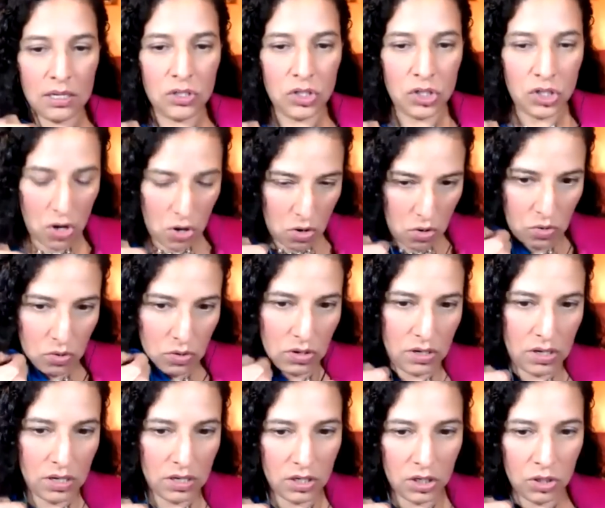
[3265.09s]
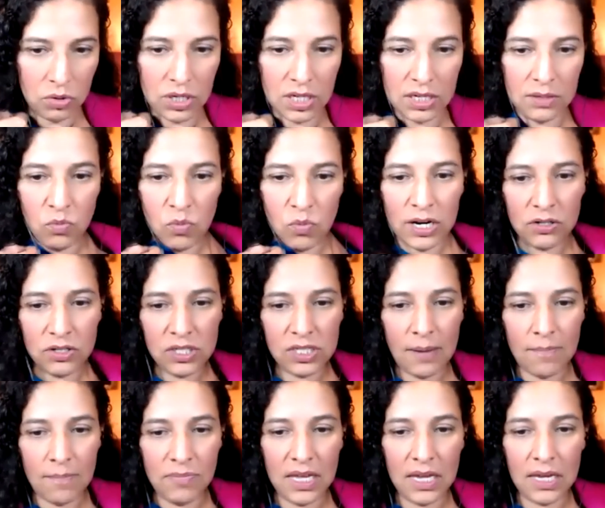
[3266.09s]
So you can wear
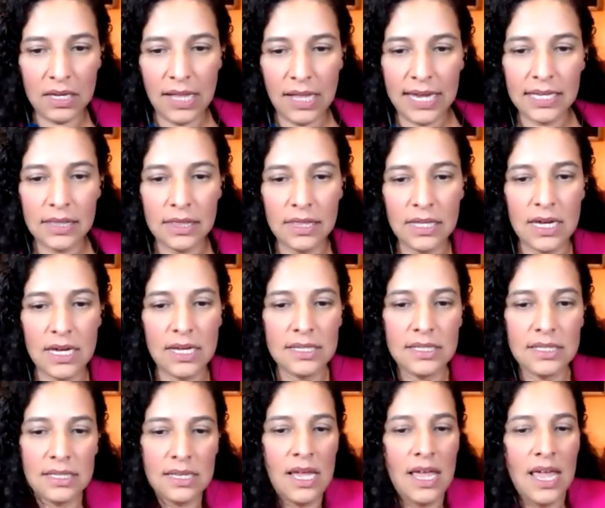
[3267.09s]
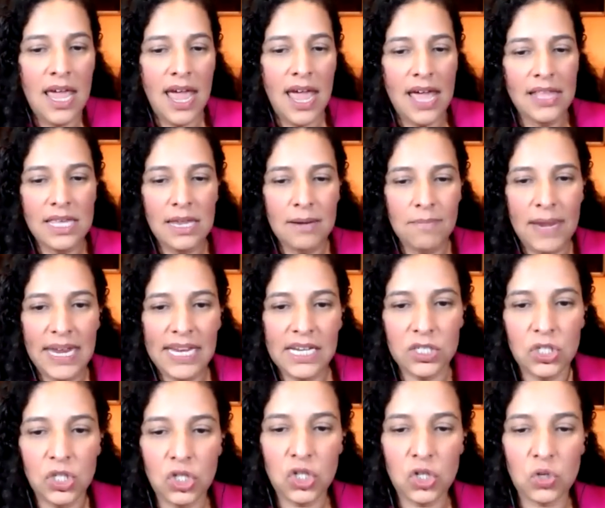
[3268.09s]
something like this and then make a
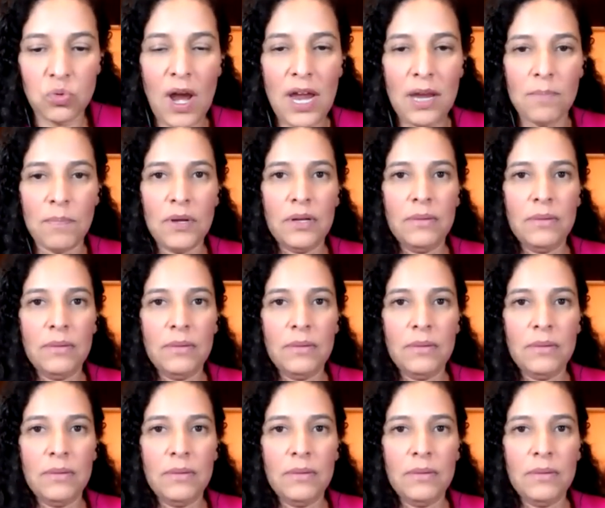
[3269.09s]
stripe.